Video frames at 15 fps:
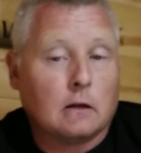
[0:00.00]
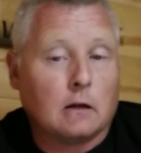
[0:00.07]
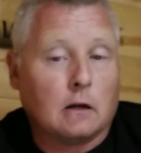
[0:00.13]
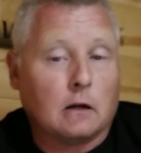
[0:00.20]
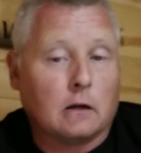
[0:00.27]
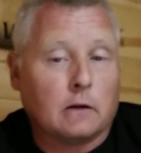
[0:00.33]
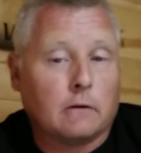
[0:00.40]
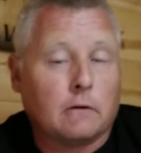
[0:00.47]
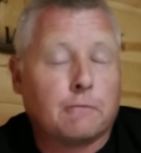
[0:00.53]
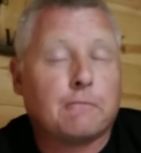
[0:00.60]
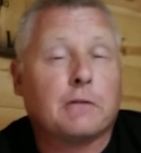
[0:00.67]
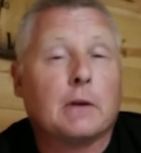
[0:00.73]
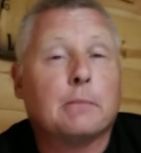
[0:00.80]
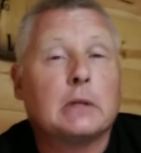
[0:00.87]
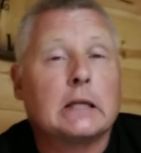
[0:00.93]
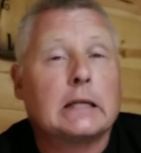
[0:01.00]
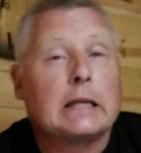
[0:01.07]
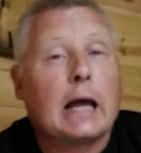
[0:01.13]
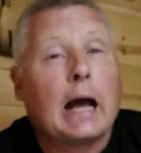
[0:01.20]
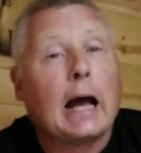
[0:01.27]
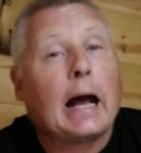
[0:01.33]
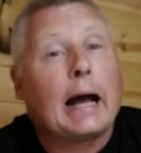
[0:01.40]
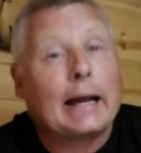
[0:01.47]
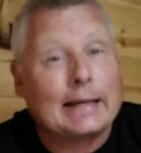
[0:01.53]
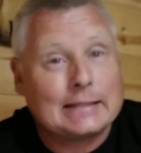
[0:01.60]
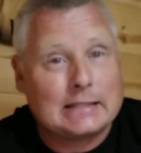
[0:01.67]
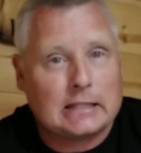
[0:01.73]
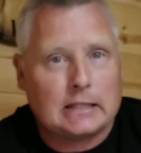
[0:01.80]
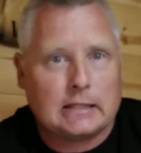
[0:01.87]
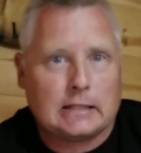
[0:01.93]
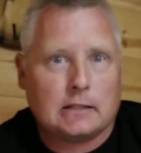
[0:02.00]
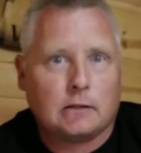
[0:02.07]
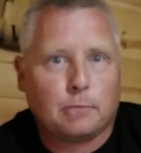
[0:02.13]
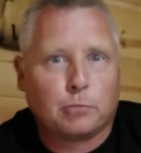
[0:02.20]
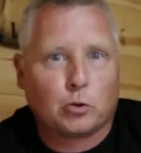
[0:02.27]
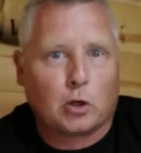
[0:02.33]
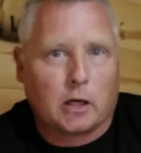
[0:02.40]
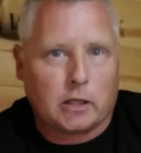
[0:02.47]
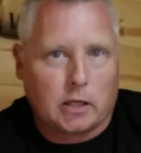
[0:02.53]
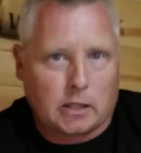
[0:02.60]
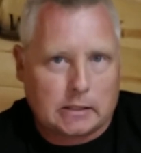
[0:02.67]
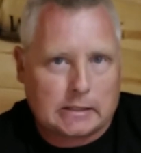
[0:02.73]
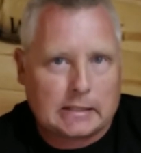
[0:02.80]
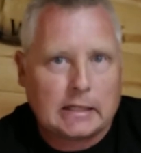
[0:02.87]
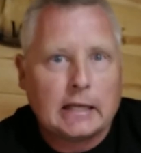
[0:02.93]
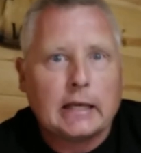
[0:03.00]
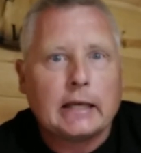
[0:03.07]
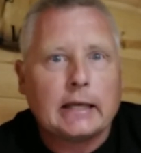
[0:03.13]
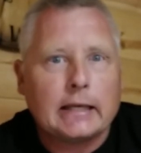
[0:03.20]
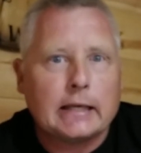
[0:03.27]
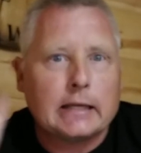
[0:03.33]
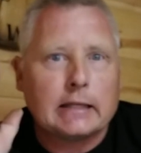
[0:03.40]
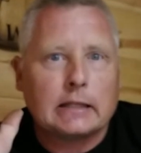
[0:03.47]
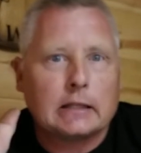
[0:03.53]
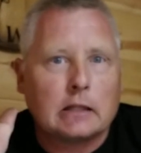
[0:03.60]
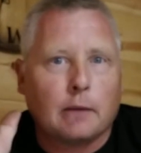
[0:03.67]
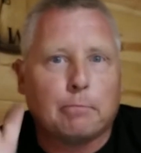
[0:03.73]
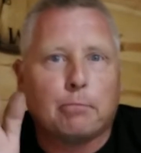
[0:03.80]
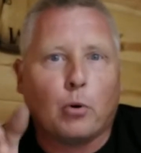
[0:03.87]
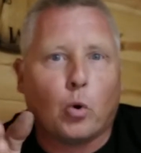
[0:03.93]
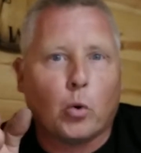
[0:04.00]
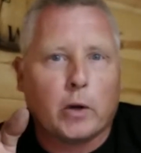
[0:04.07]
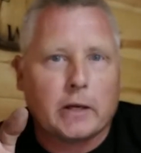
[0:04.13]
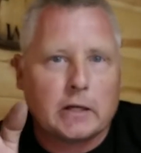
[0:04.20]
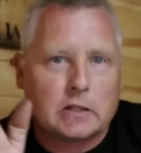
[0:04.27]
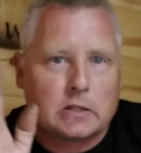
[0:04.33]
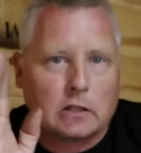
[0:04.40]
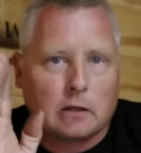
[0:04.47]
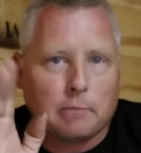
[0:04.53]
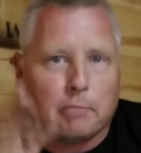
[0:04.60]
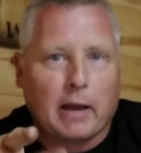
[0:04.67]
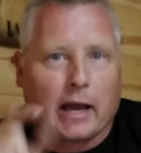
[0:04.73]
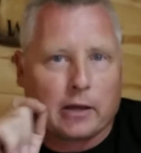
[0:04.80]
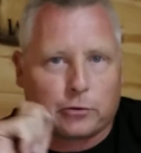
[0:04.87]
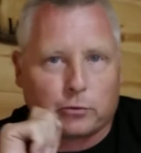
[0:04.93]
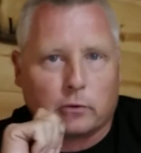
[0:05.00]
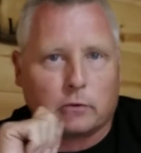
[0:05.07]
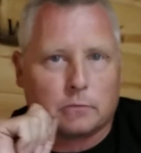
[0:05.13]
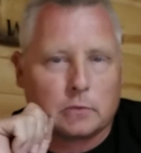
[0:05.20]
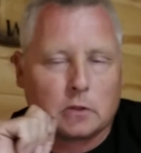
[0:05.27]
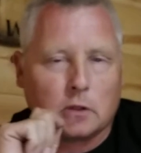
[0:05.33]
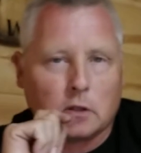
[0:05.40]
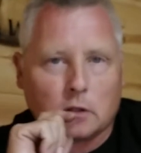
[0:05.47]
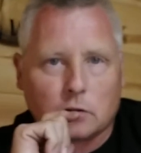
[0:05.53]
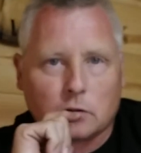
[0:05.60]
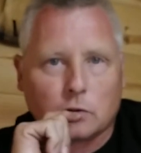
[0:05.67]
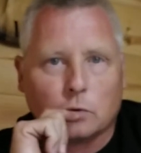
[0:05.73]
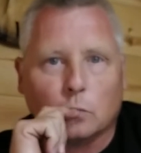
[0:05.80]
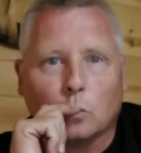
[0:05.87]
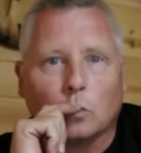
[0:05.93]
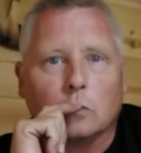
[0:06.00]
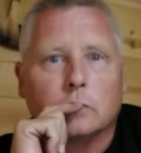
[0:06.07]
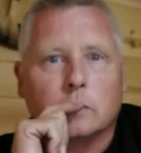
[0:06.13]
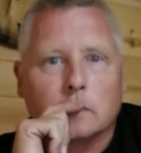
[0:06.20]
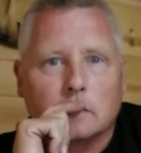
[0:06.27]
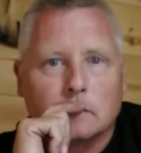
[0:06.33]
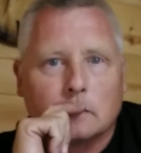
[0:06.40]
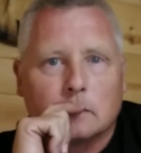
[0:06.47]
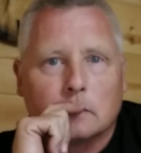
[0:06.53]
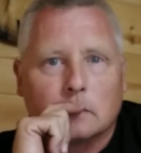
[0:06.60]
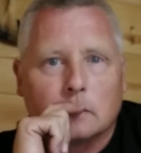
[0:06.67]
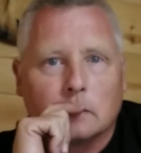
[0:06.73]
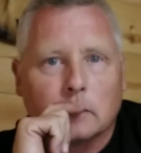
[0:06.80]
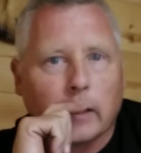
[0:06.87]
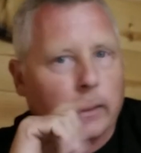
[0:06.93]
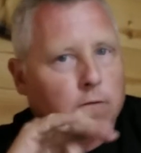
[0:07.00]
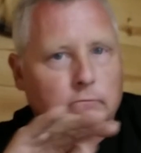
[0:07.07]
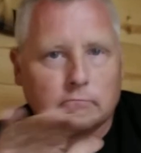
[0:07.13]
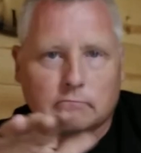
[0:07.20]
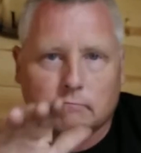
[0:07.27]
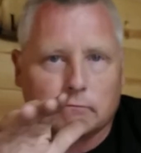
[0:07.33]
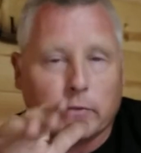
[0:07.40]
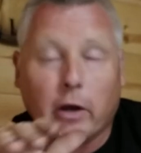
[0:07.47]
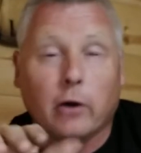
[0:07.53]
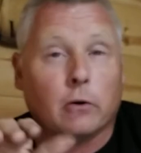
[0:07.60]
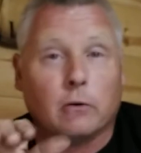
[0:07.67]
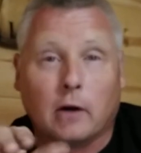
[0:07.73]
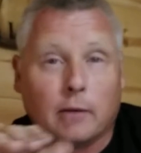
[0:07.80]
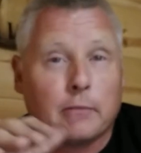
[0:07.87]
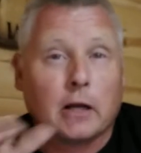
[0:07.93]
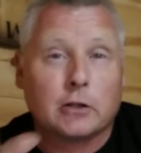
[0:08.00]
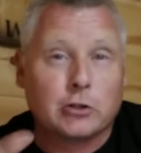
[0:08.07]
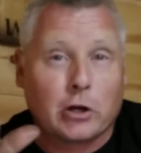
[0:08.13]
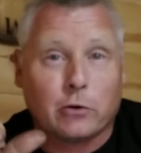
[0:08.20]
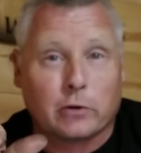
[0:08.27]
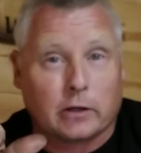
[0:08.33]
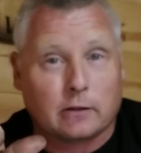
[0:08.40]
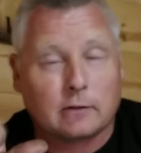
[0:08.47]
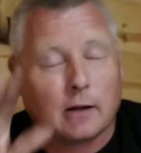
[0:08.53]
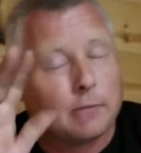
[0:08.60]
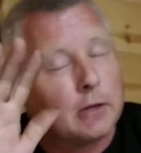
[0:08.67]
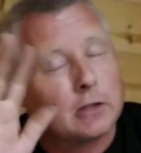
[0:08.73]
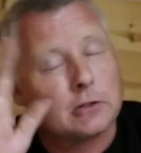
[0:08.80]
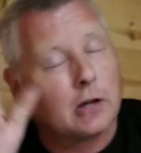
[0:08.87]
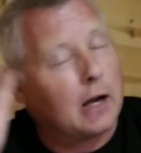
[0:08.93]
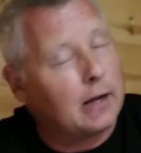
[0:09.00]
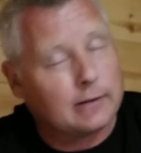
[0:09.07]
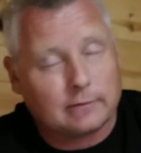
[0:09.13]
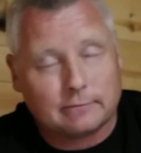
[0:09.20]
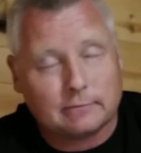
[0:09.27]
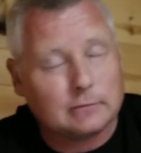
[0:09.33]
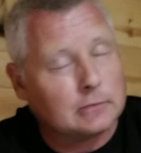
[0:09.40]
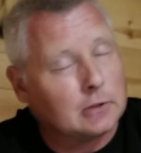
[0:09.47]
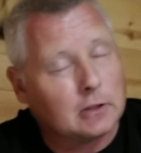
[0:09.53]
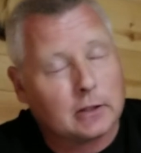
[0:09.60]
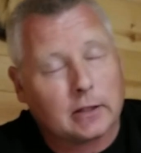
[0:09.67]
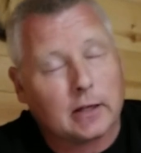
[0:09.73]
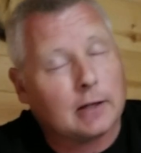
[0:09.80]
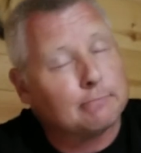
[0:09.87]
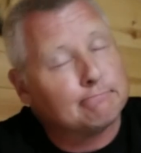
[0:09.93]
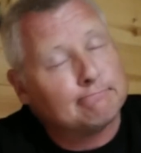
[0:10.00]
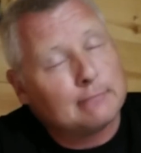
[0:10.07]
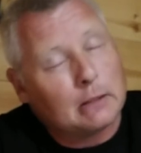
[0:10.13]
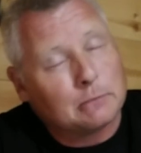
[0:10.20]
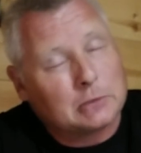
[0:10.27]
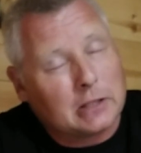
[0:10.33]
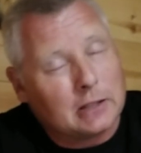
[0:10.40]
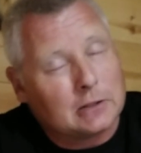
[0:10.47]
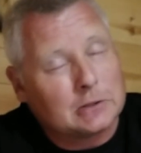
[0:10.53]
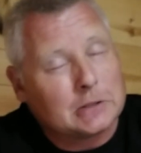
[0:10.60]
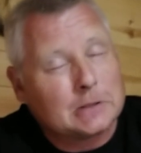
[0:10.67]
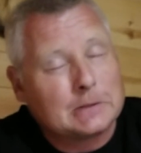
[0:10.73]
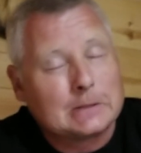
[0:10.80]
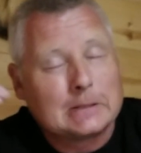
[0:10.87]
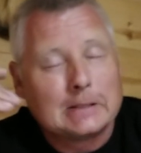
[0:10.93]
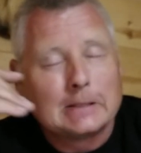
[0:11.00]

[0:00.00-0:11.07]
uh, feminine hygiene products in the boys' bathrooms in the schools. That no, I'm not joking. I'm not. joking. Look it up. I'm telling you.